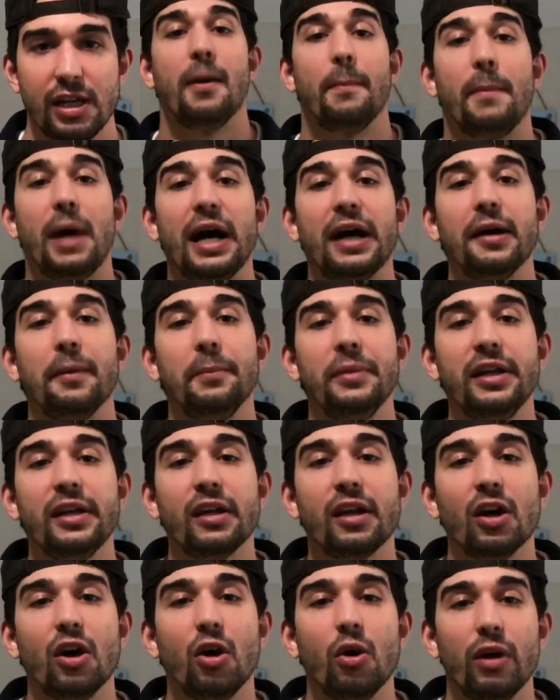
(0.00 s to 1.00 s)
My
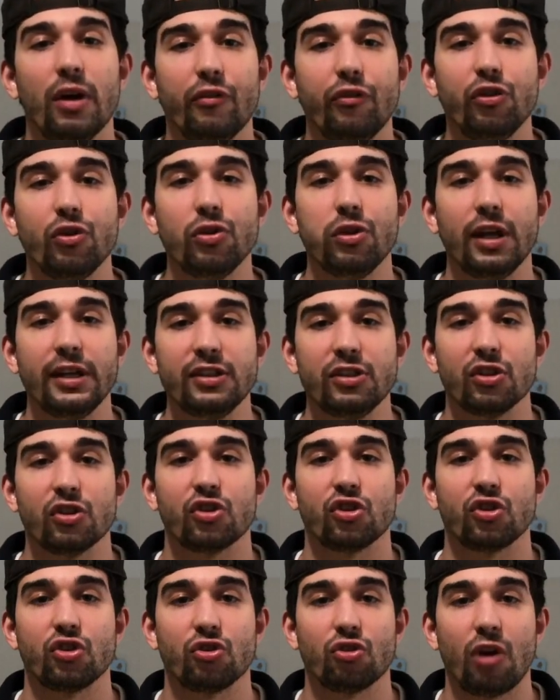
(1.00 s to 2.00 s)
amigo, if you'd like to
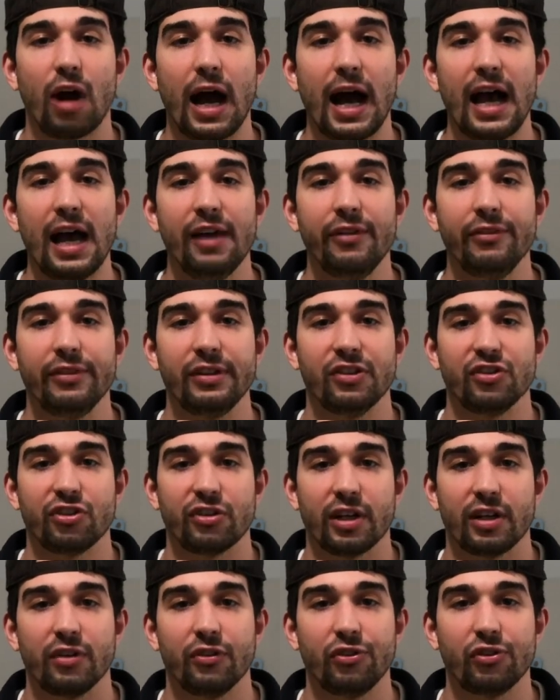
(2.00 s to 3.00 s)
strive
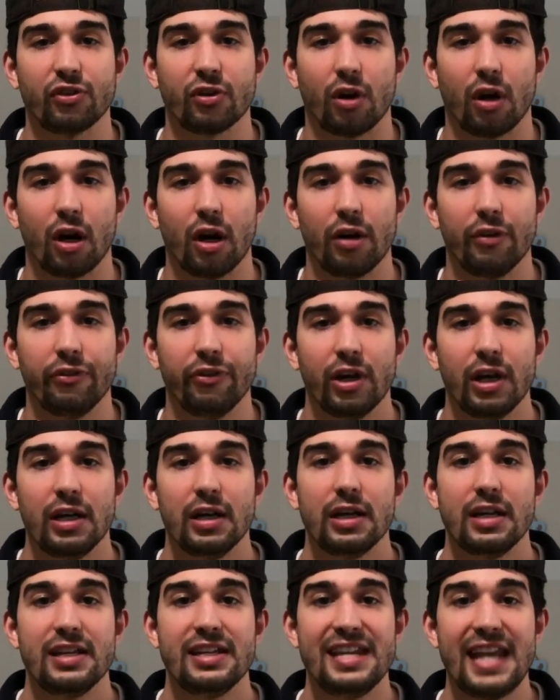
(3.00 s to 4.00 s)
instead of starve,
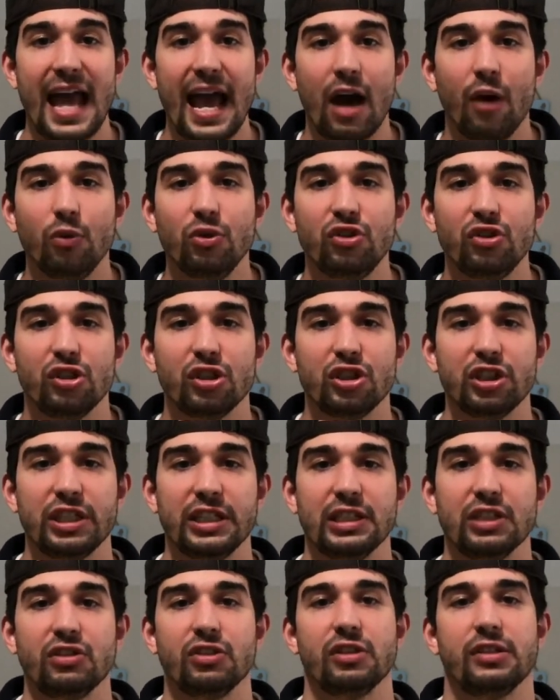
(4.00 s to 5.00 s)
now is your
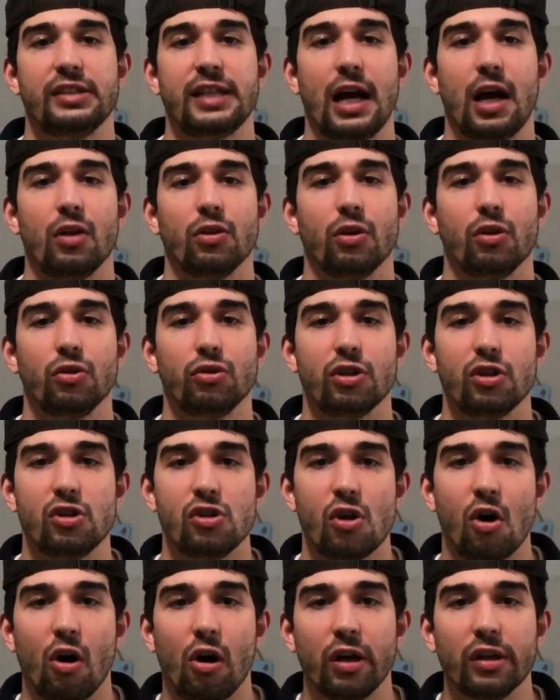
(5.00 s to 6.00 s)
chance to download the
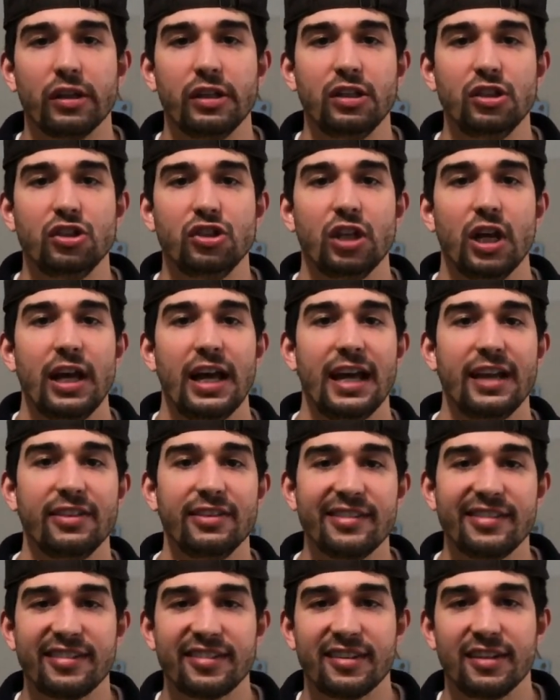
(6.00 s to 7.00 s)
knowledge and
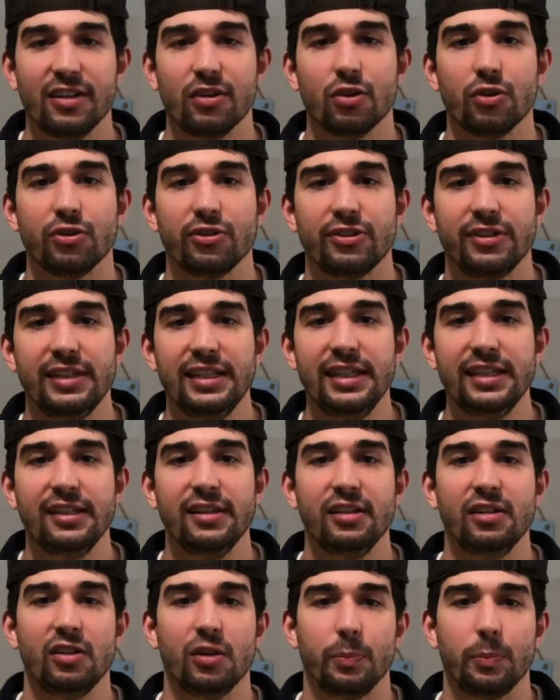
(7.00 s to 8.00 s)
the skills
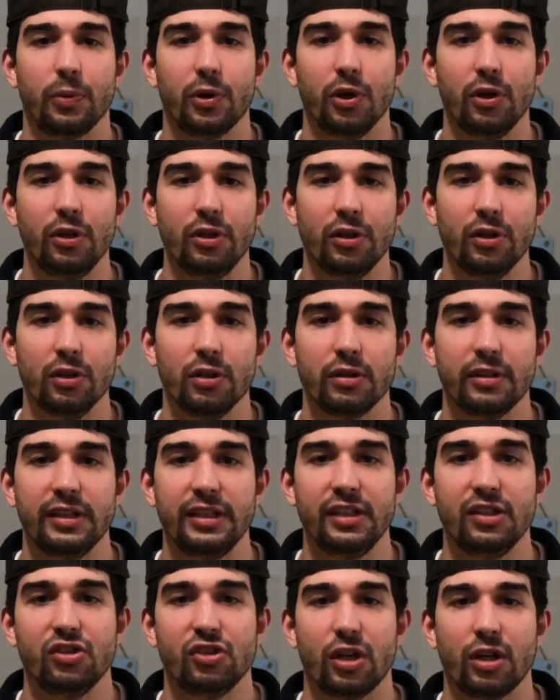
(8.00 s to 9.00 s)
needed to put your
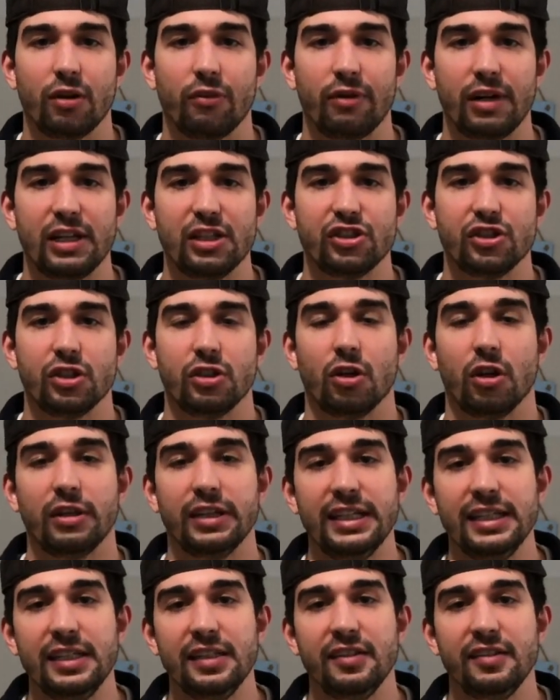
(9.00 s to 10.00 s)
lead generation on
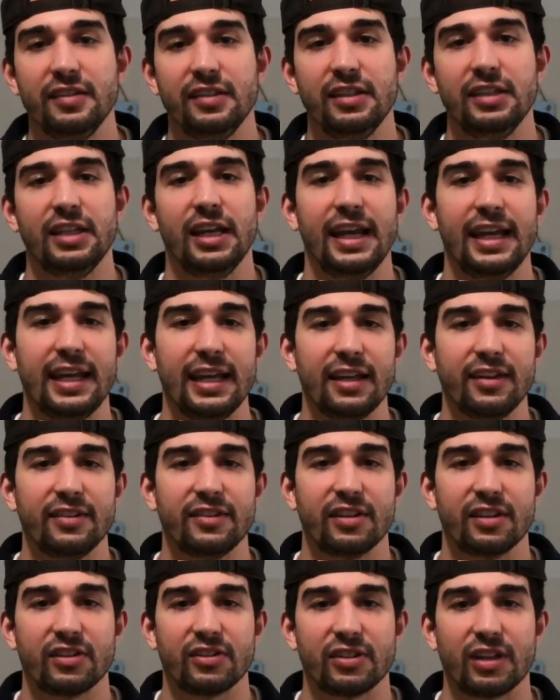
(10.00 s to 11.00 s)
easy and
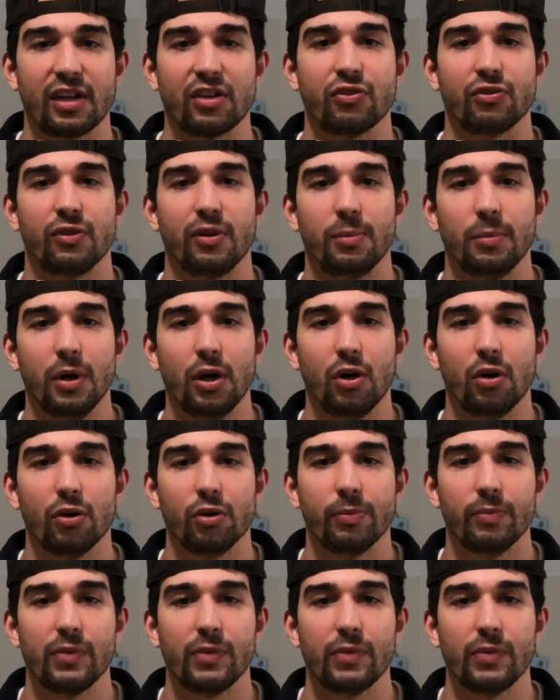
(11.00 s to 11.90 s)
successful mode.